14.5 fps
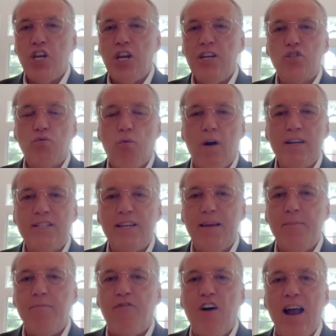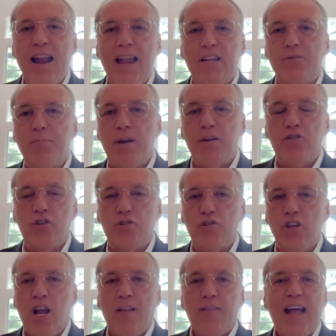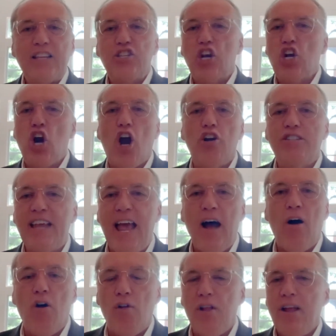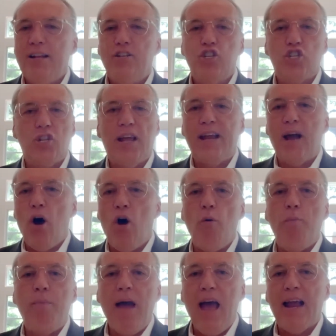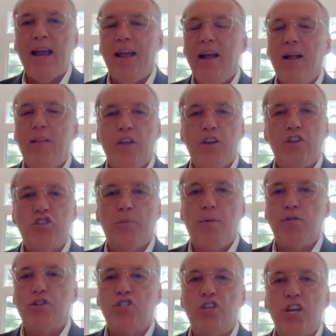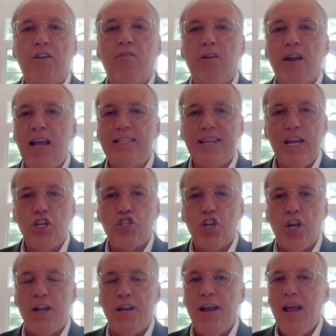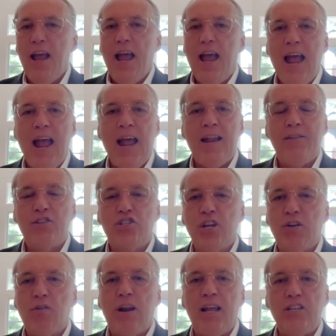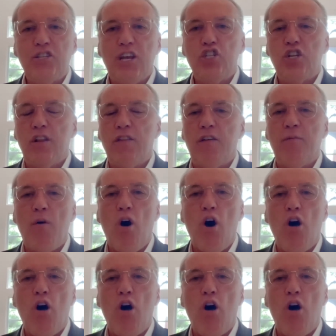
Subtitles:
G20 finance ministers. That's a cartel, just like OPEC. It's about synchronization of them